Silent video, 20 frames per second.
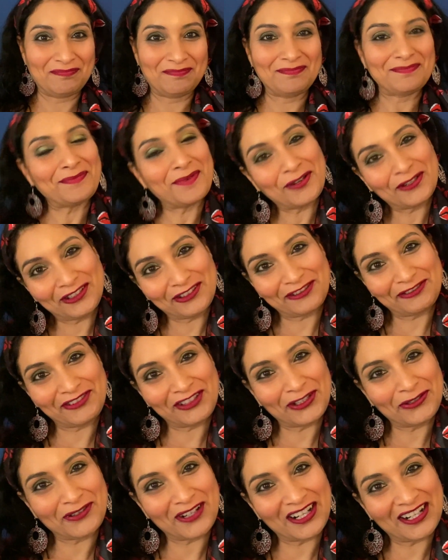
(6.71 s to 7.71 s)
Most of
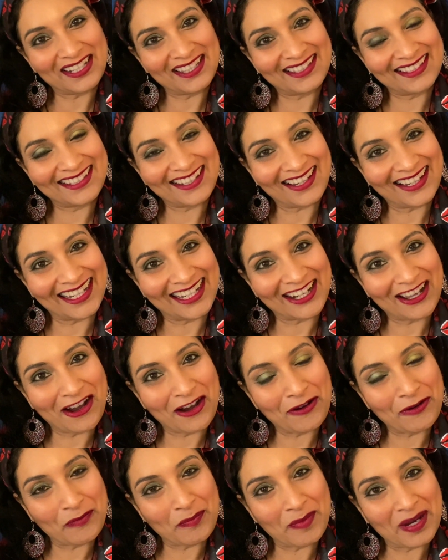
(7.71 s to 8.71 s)
you are stuck at
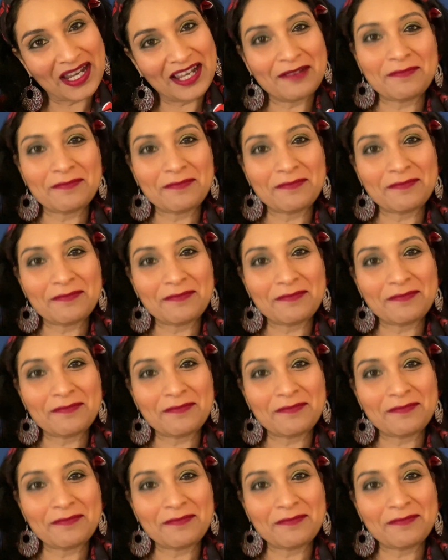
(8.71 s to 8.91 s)
home,